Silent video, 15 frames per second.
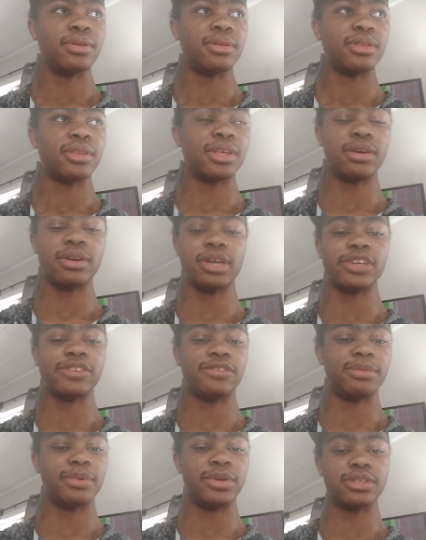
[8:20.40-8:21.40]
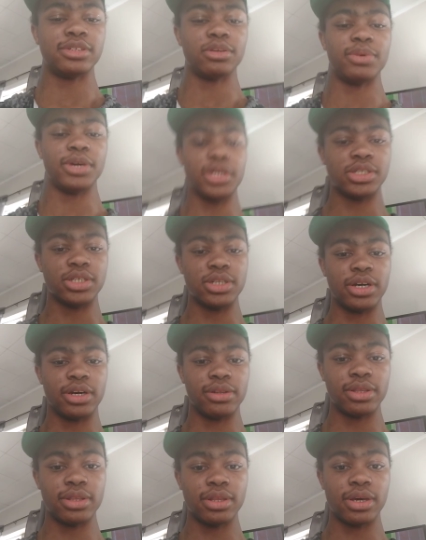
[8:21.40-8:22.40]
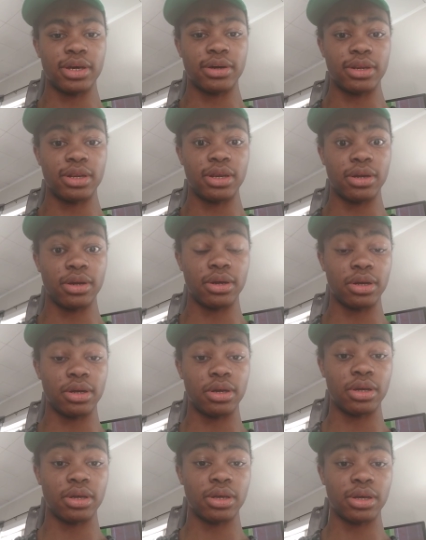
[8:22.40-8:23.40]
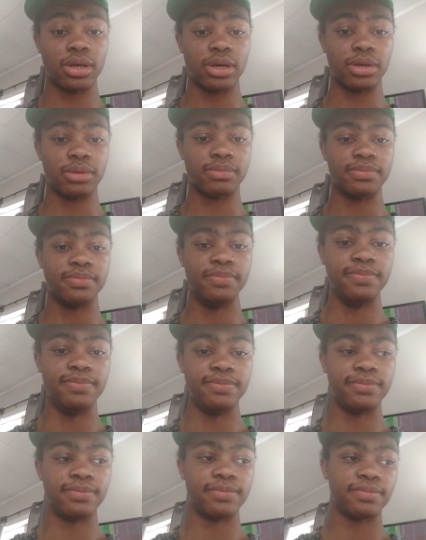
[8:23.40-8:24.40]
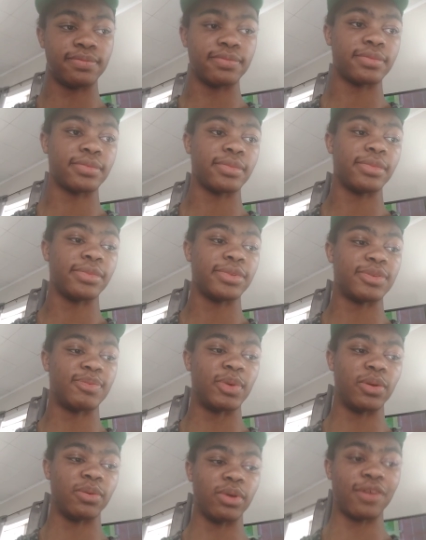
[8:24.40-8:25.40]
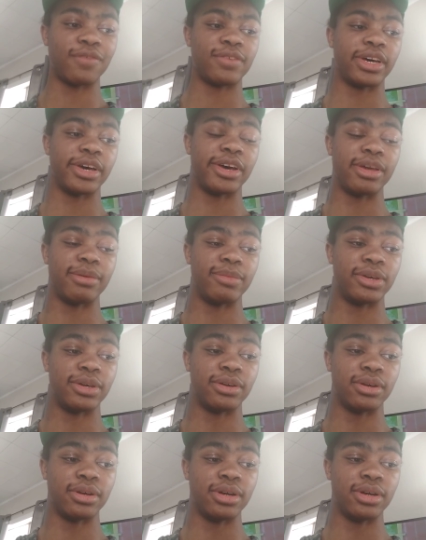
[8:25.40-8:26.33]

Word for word: thank you guys for being so patient out out here. Uh, it's been a rough time here.